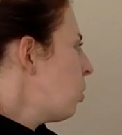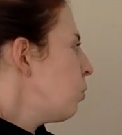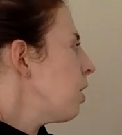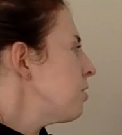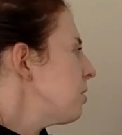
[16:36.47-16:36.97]

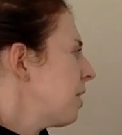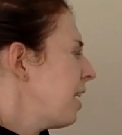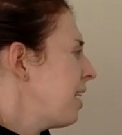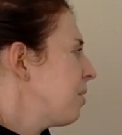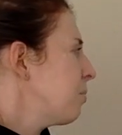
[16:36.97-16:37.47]
We also
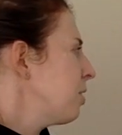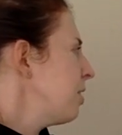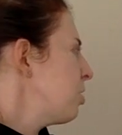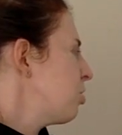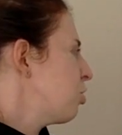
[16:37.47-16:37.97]
can't
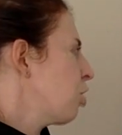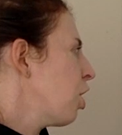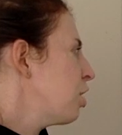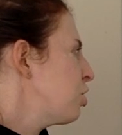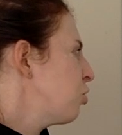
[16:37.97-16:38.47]
really
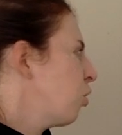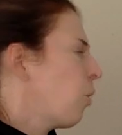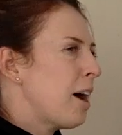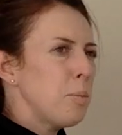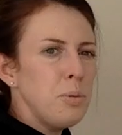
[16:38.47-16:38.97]
charge for
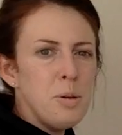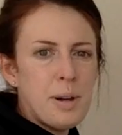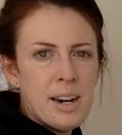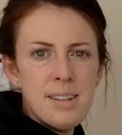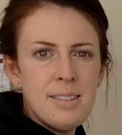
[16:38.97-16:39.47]
wild
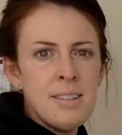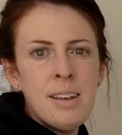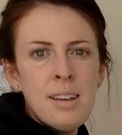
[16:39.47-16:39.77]
blueberries.